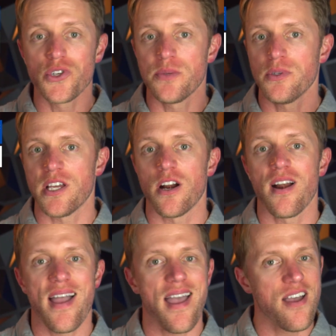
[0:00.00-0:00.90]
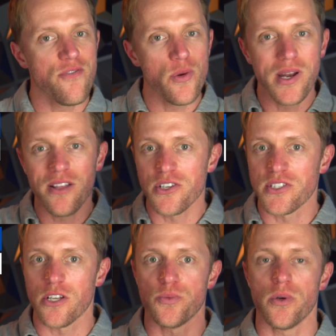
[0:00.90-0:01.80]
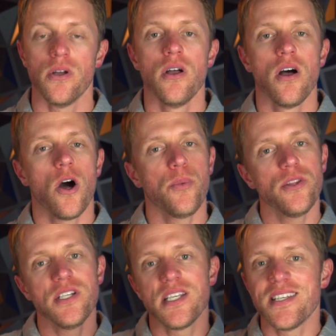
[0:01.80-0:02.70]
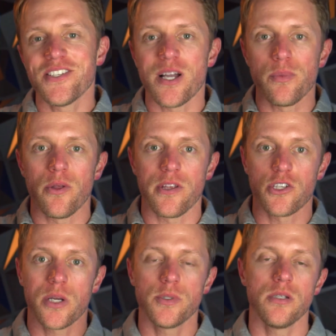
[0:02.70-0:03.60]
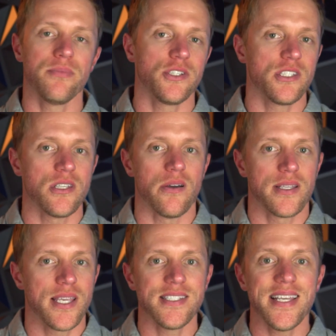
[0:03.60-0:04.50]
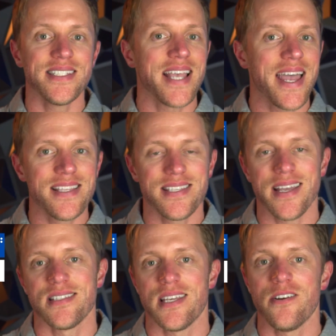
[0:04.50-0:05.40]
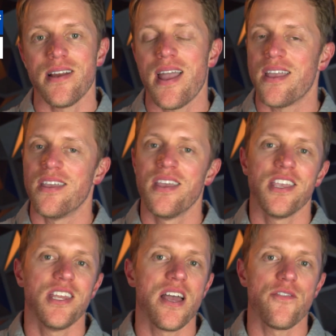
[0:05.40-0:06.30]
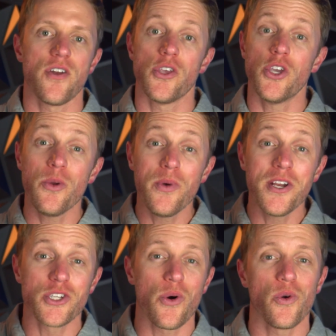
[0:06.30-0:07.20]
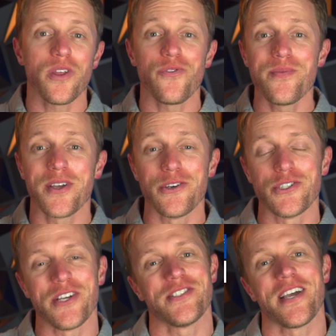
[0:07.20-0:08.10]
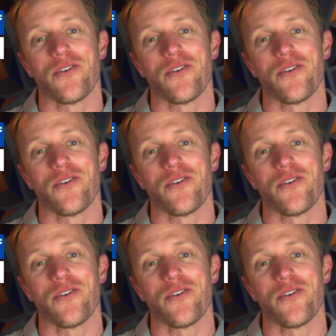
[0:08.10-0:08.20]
simple to enter. Everyone out there is eligible. I'll put all the details down below in the description, but just know, it takes like 10 seconds to enter, and hey, you never know, you could win a totally free Magoosh LSAT